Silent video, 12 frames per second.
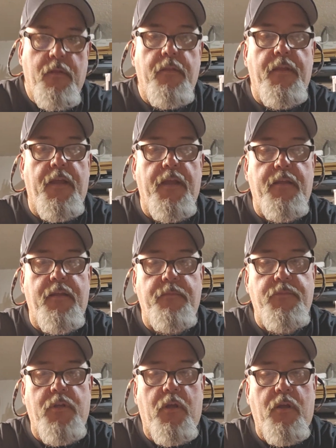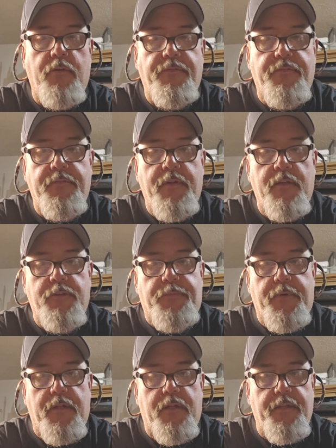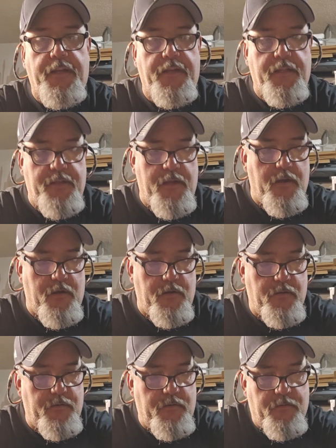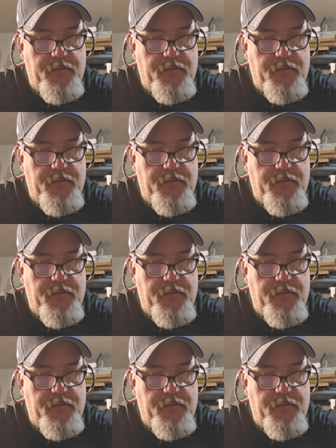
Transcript: That comes off. That's pretty clean in there.